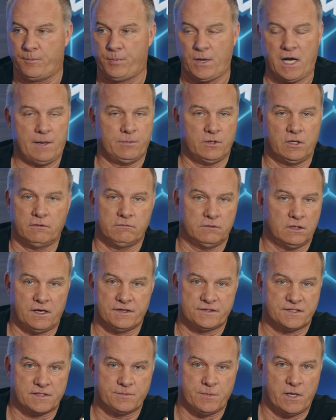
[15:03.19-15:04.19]
Pablo
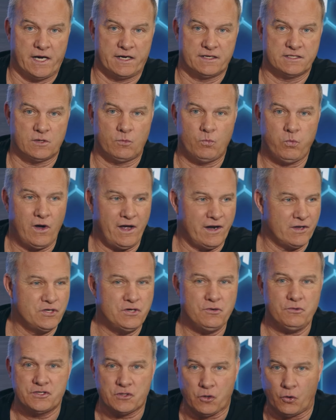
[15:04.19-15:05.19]
lost his mind. He said, what?
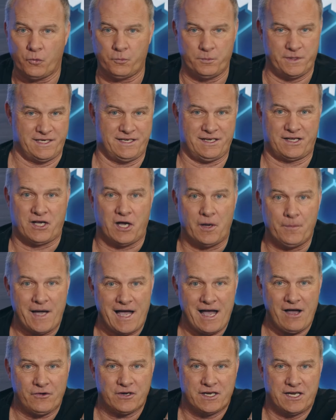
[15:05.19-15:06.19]
You told me to come
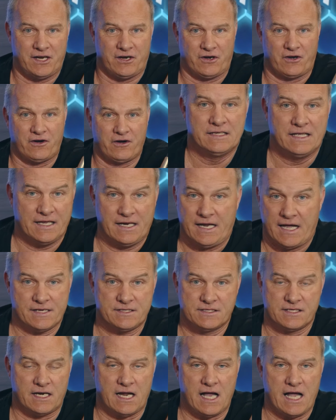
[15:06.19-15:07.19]
out here. And
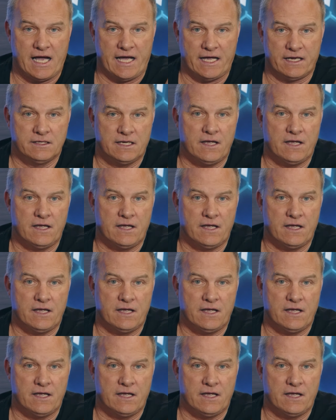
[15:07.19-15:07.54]
as did I.